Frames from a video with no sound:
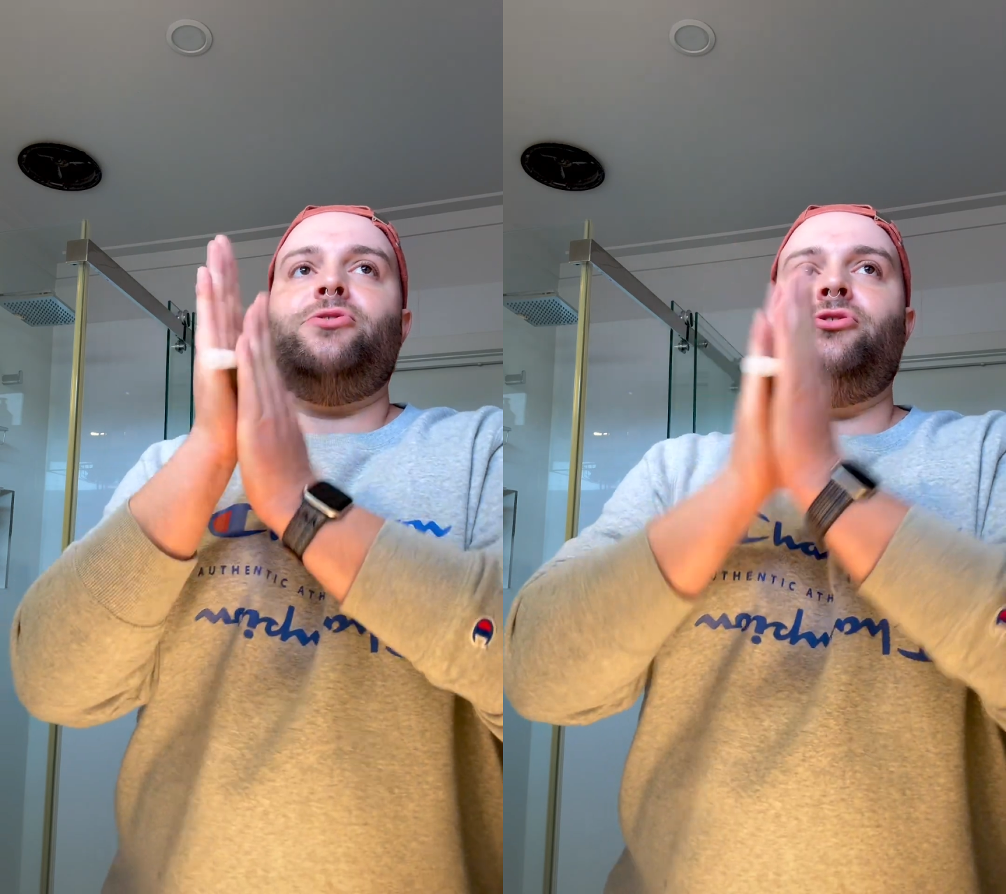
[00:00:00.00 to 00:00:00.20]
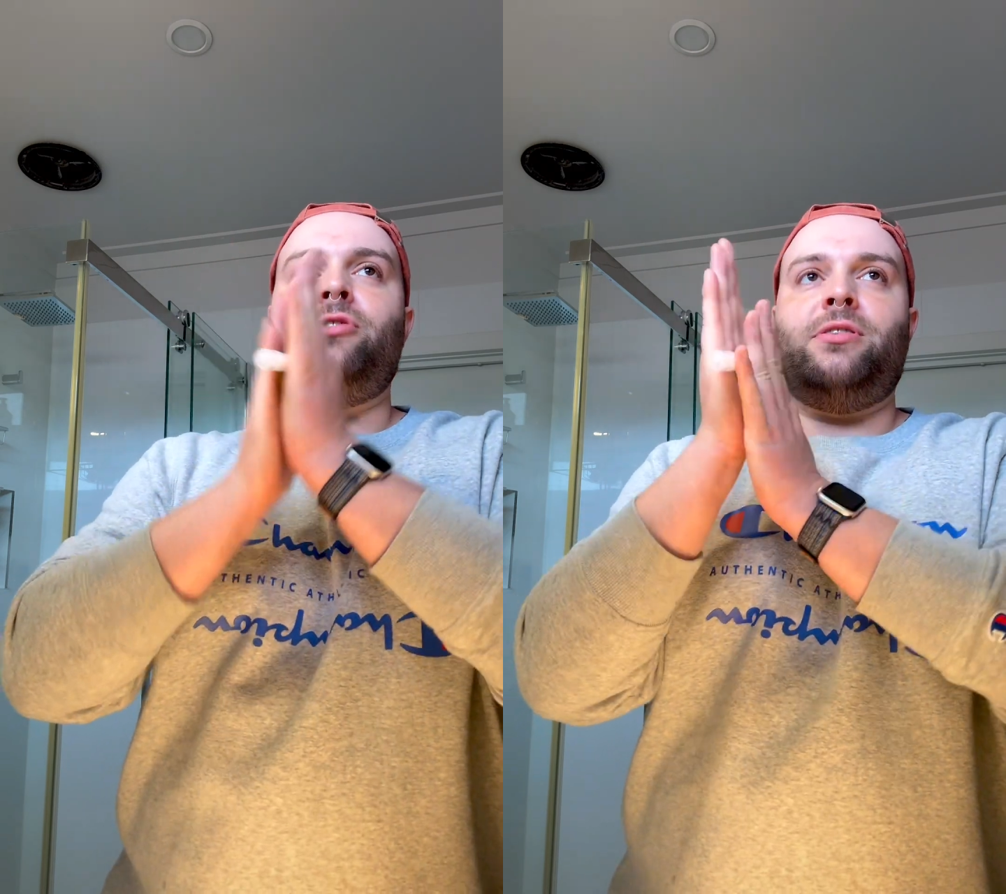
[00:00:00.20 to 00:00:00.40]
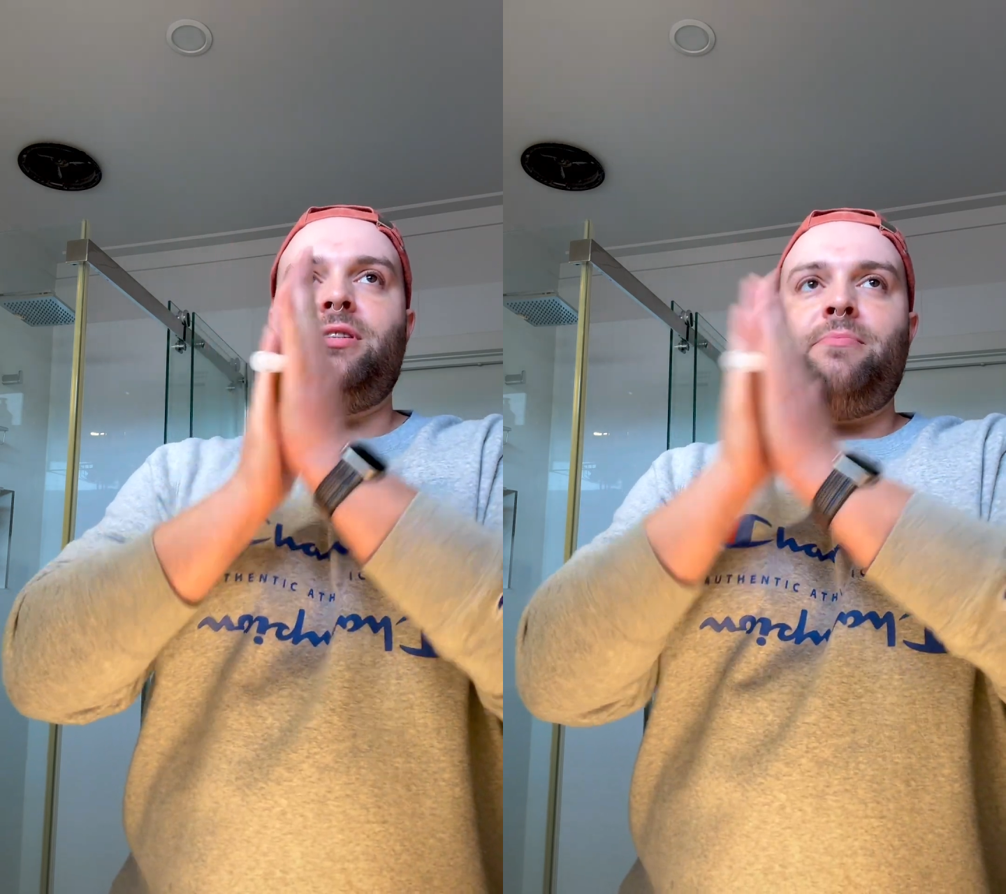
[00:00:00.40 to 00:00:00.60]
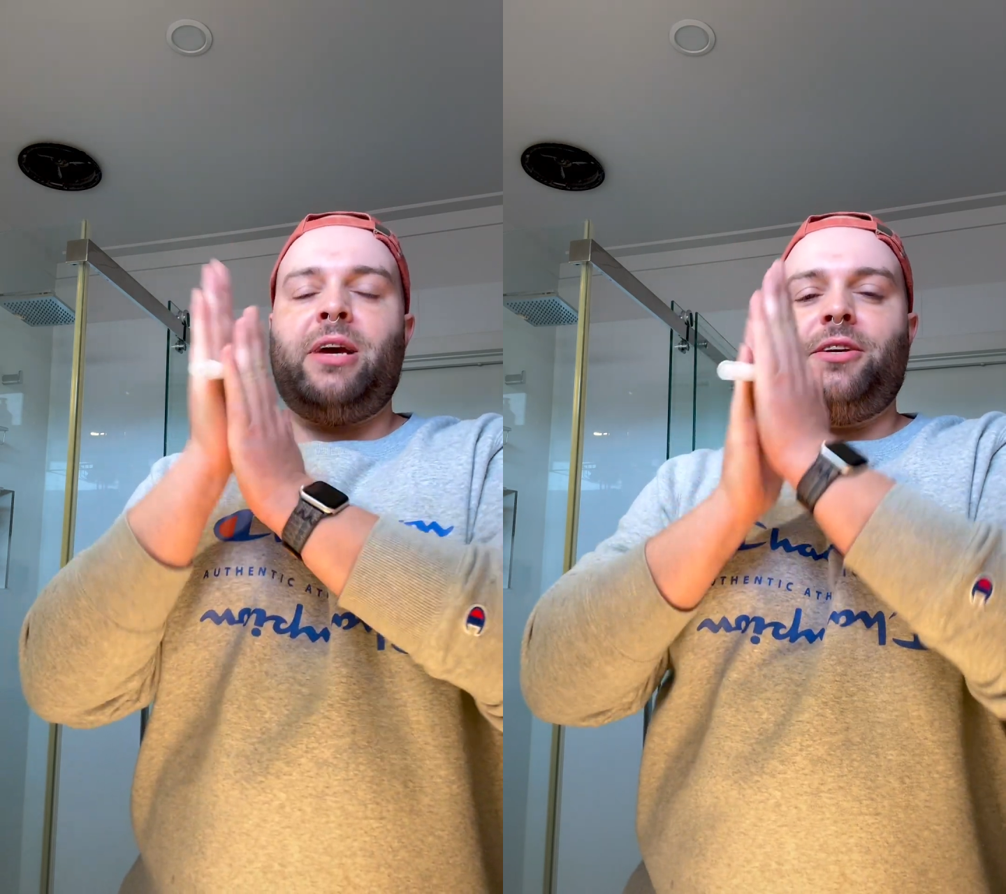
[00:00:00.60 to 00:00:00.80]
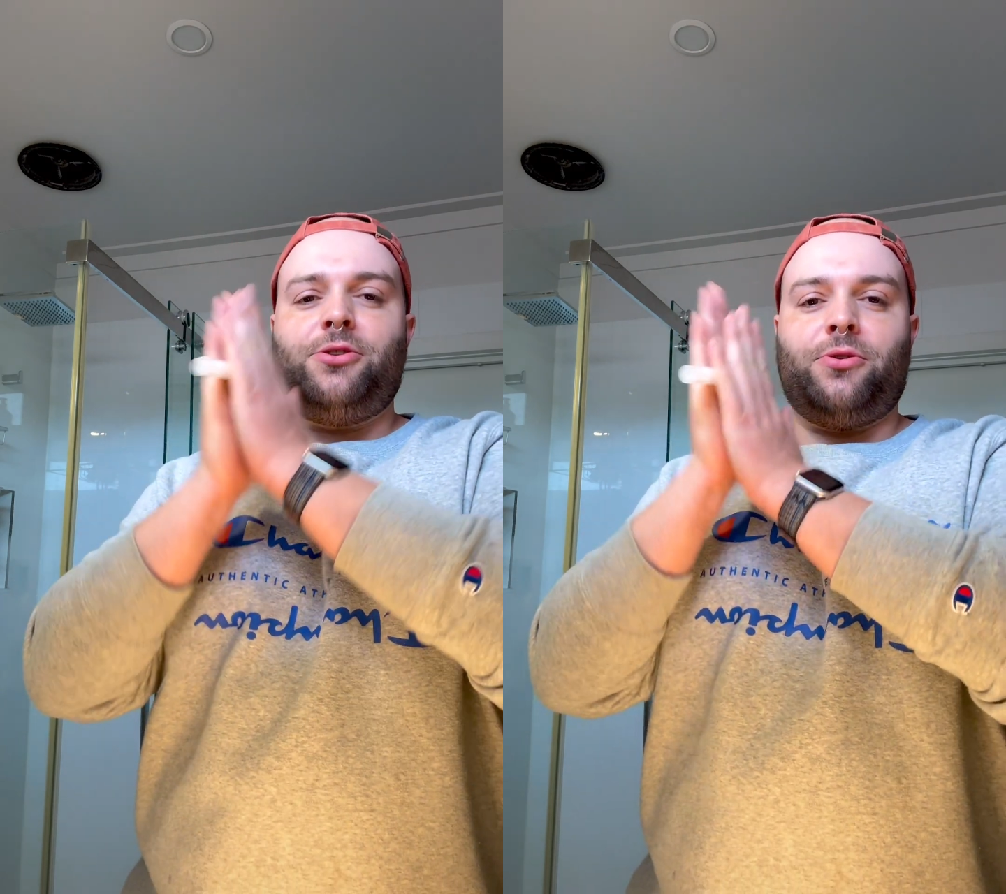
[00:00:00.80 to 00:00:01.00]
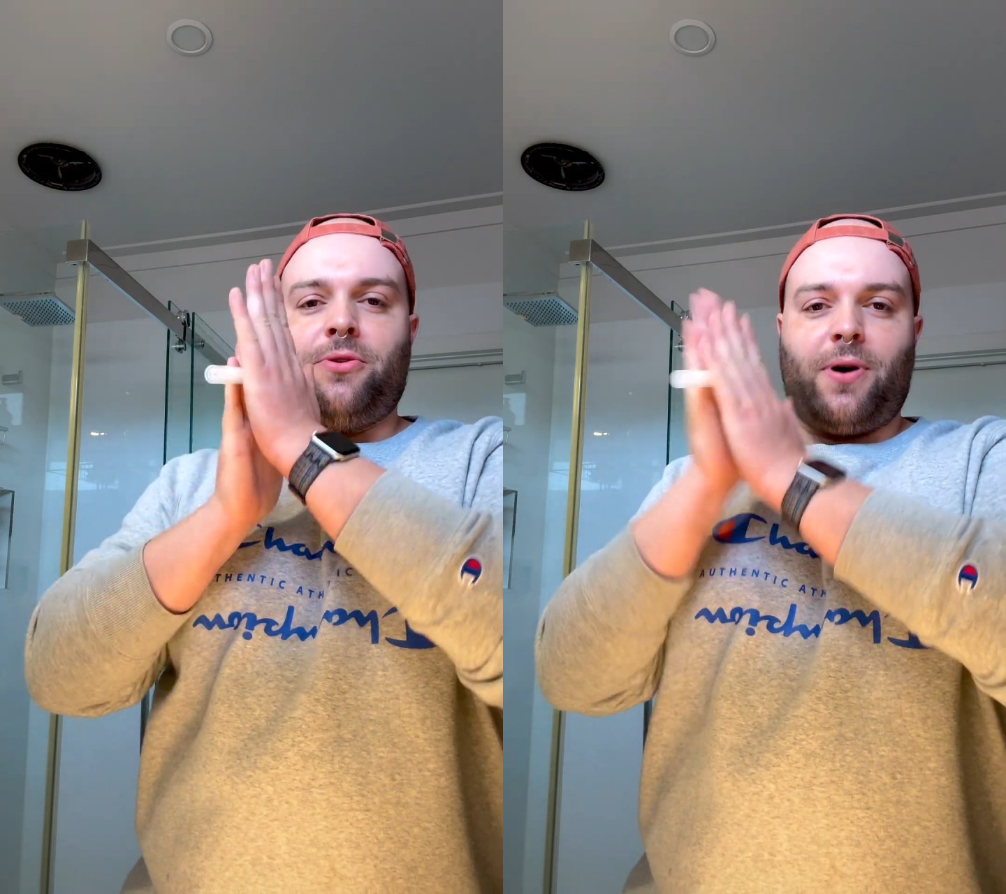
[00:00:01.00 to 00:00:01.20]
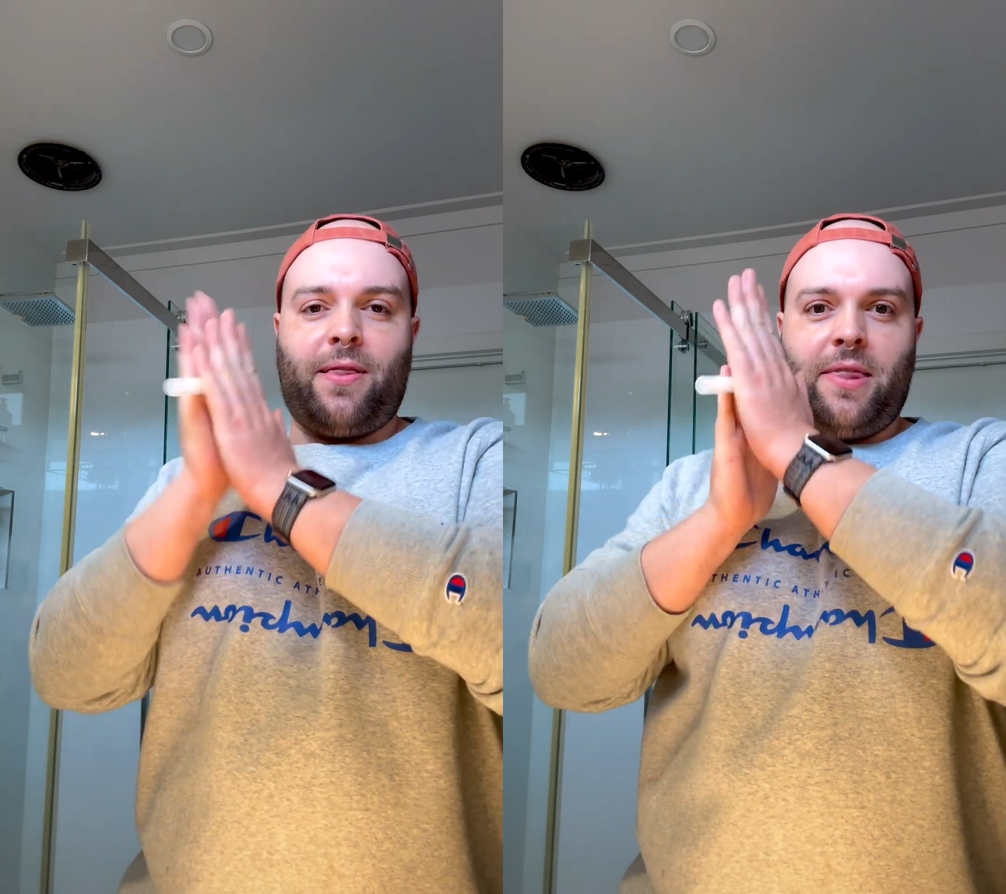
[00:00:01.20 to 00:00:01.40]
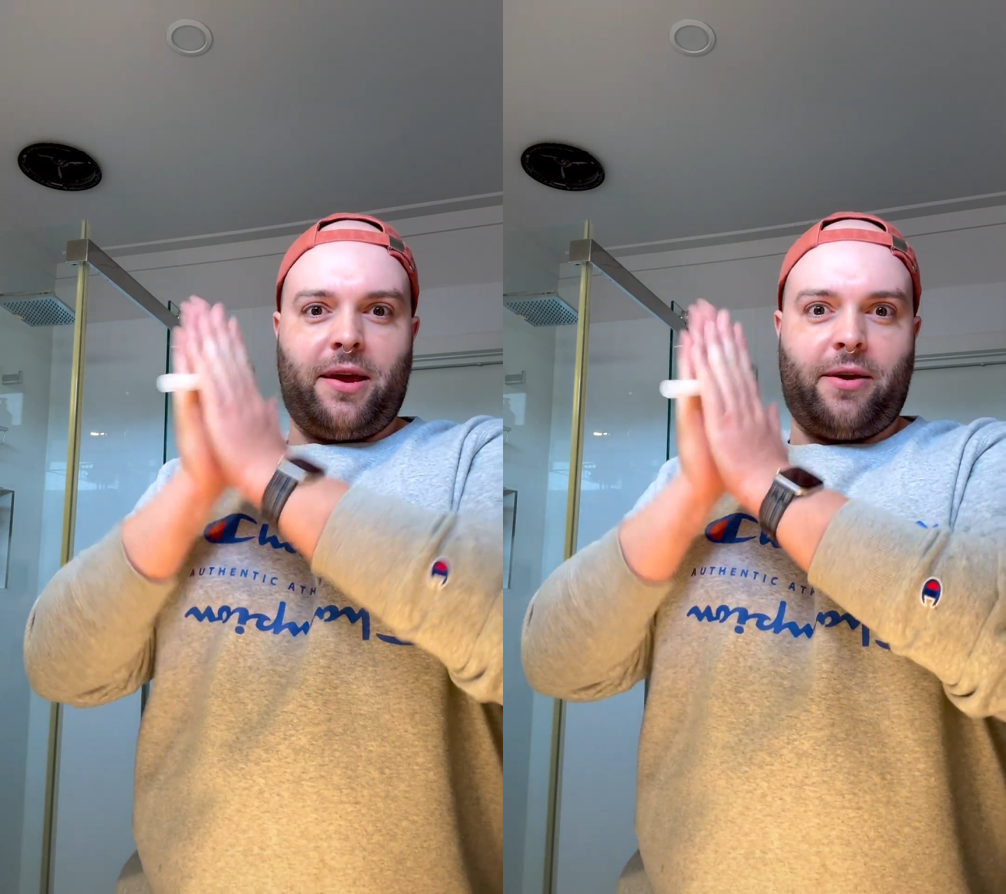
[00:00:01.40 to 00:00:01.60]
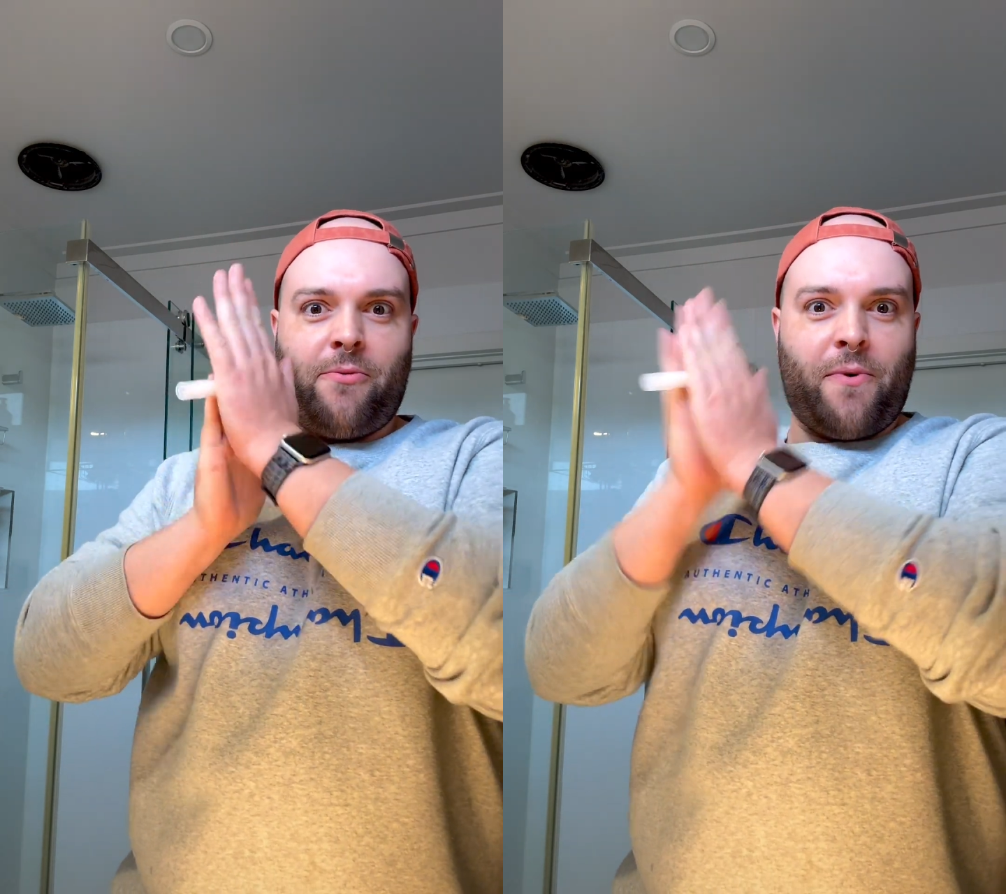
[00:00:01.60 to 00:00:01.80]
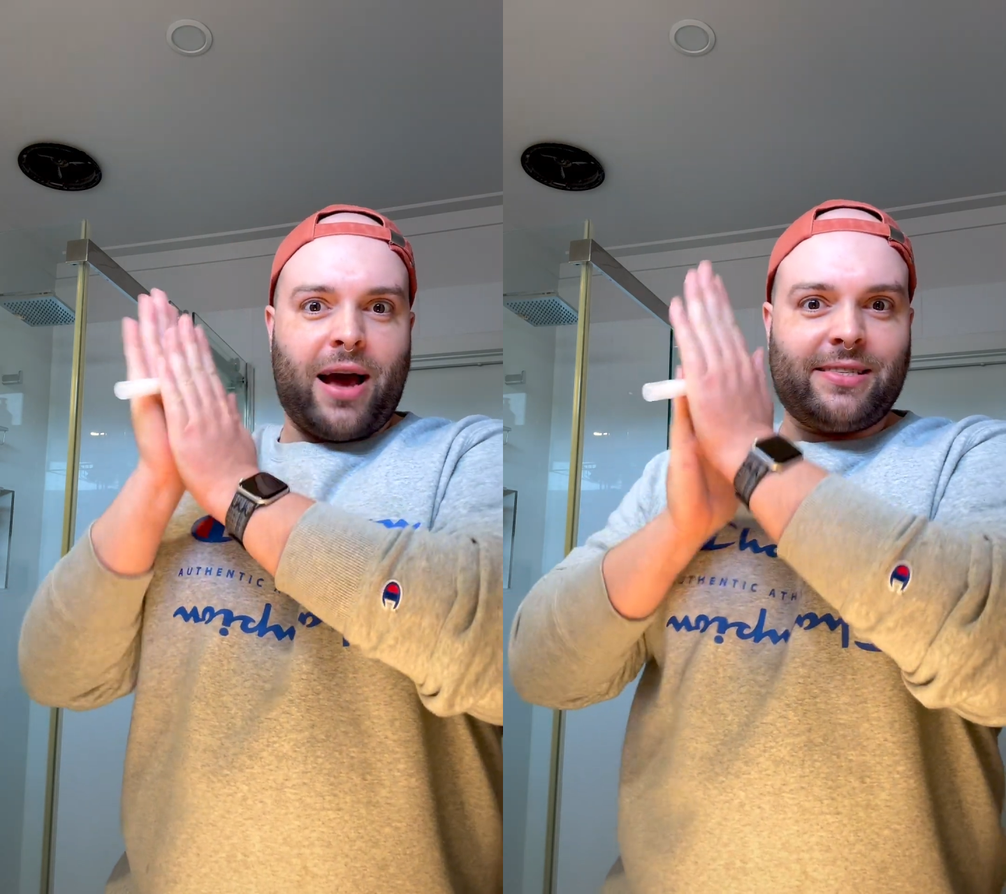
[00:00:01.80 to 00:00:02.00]
just to make sure the
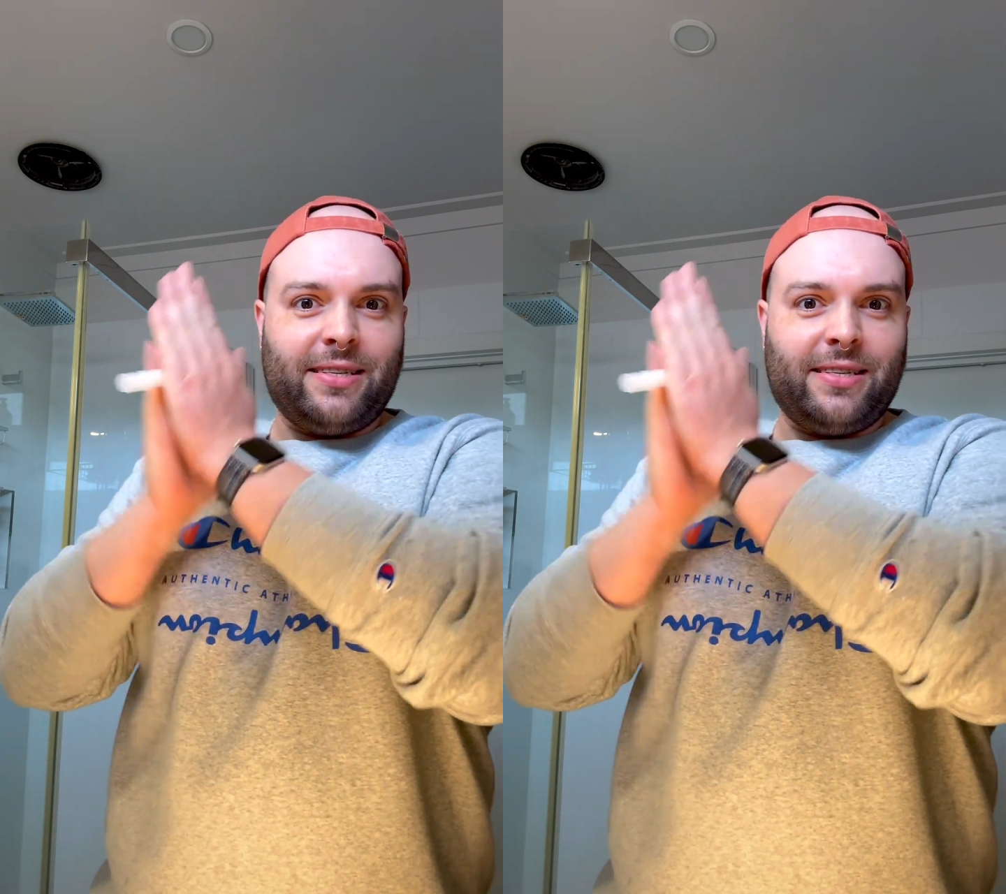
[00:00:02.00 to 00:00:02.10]
wax